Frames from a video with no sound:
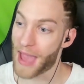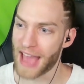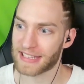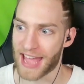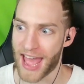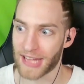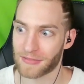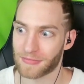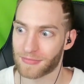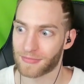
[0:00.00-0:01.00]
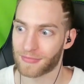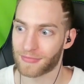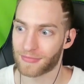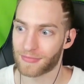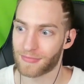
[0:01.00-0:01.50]
the
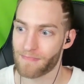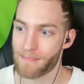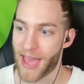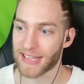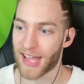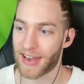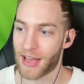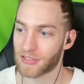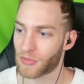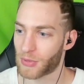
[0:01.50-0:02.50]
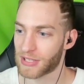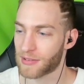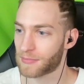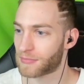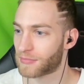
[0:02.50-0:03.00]
tower, Baghdad House of
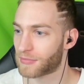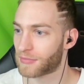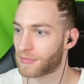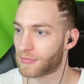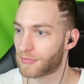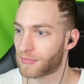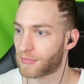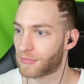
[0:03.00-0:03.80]
Wisdom, balls,